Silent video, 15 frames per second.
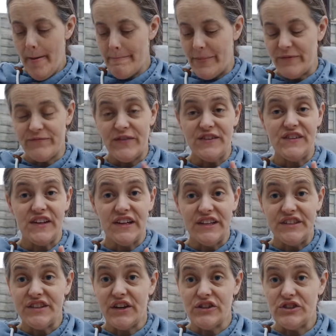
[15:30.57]
but physically
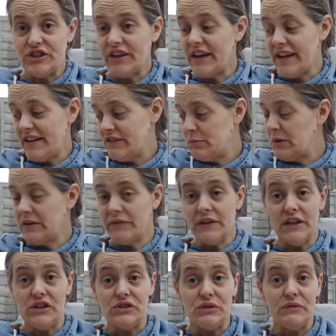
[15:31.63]
touching it is a bit of an
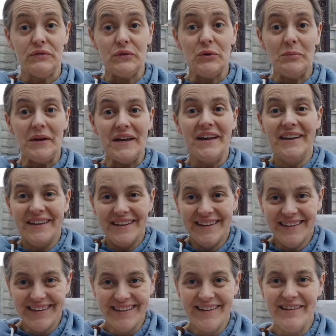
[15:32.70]
issue for me.
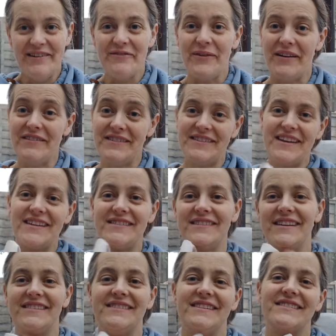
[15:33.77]
Whereas this
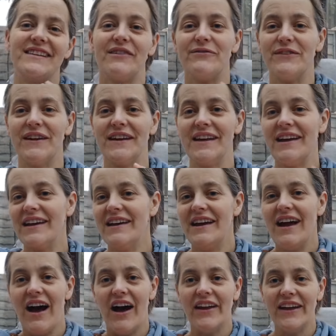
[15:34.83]
is lovely,
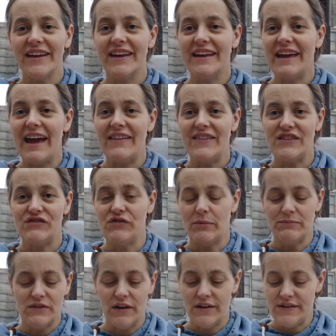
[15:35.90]
and I can get this drum
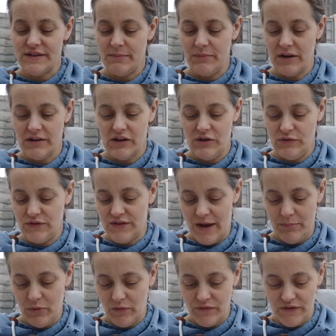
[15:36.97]
tight in my
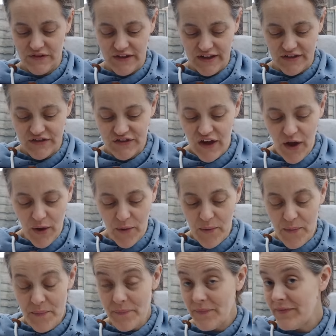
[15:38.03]
Q-snap, obviously.
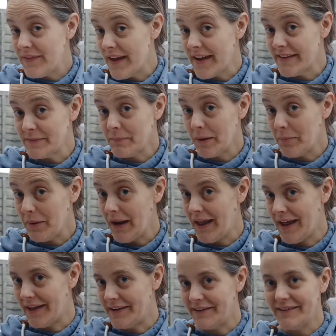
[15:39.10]
So there's my
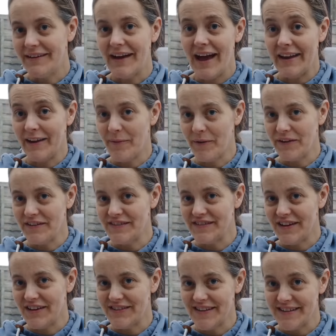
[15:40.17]
plan, and I'm going to
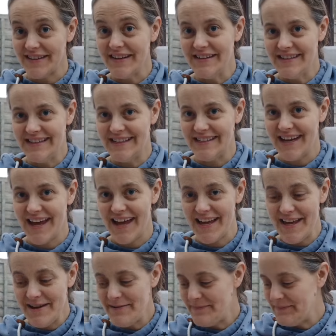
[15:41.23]
start it
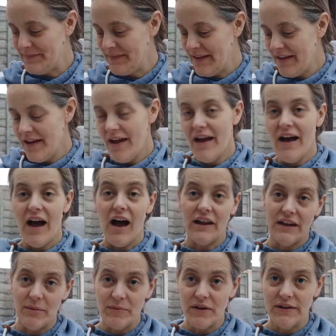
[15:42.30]
today, and
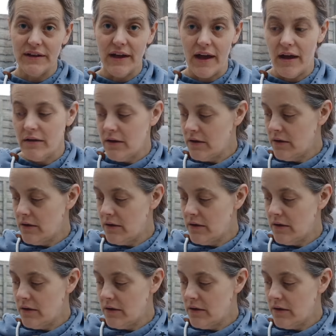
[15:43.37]
I'm going to get